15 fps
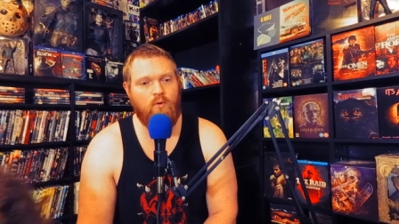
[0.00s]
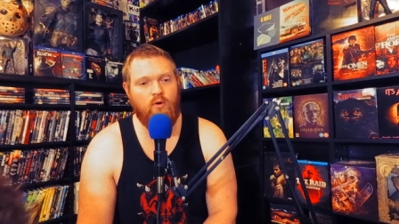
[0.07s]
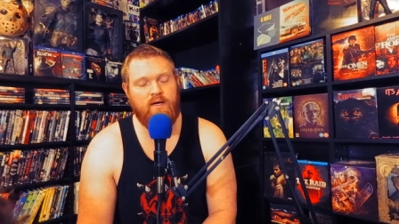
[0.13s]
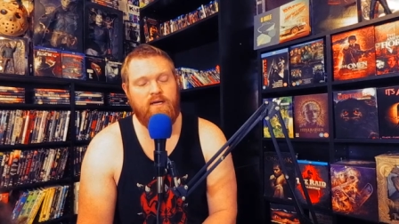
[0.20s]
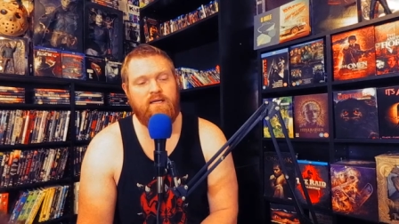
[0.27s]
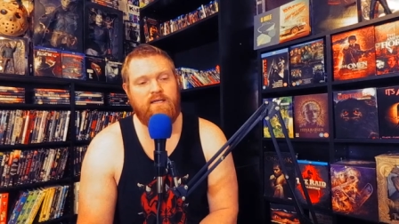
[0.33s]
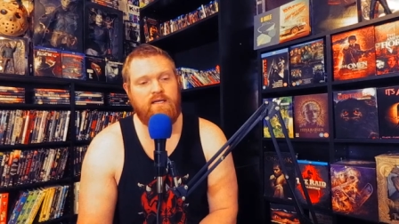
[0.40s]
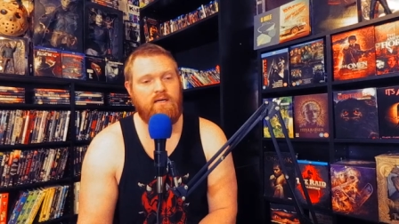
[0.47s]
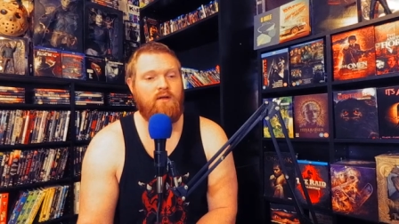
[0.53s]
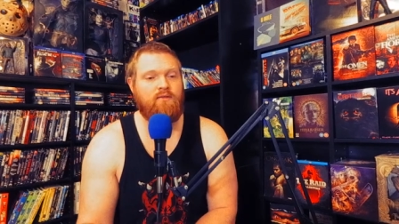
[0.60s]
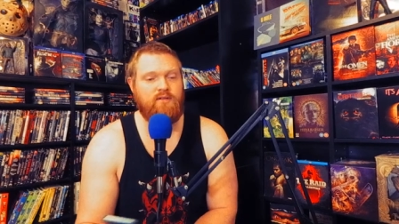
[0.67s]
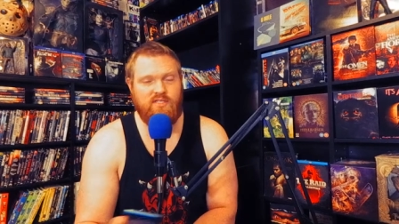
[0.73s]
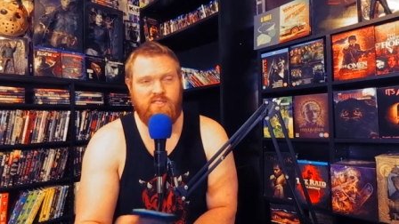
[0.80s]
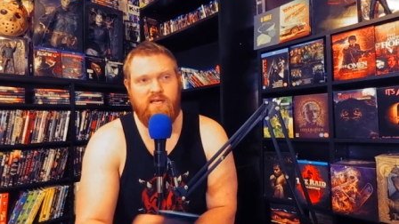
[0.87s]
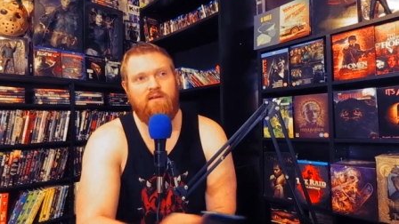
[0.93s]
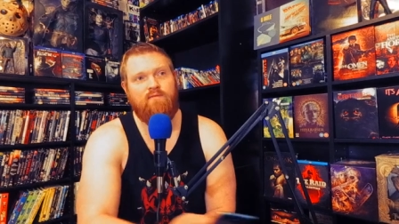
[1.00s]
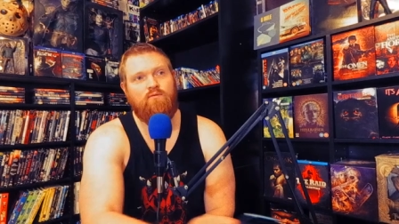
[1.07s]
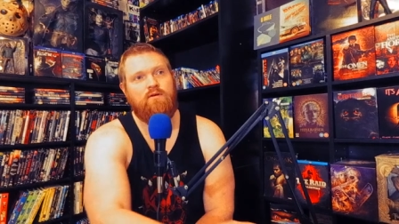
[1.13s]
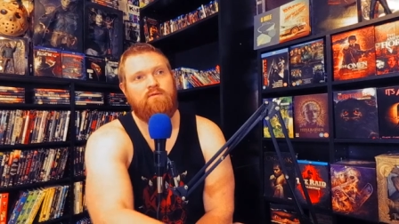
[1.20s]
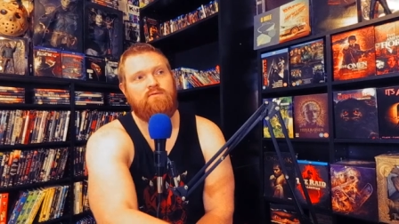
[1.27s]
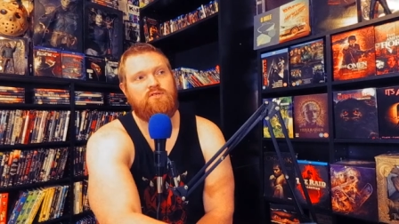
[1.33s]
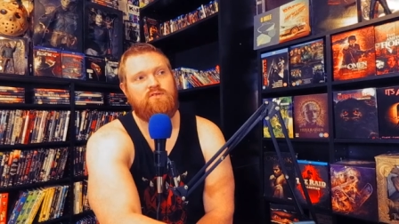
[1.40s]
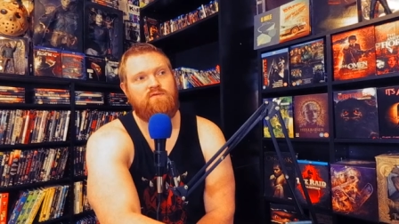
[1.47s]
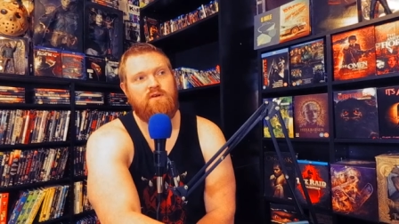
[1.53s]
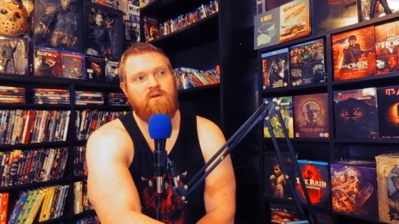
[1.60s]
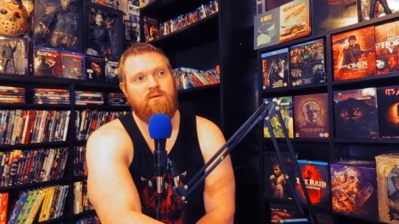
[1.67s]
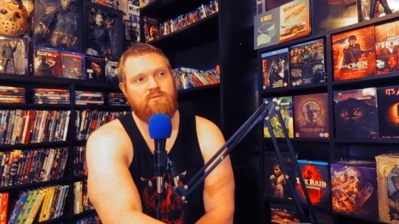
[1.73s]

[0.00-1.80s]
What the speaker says: And he did it on the set of one of his films, the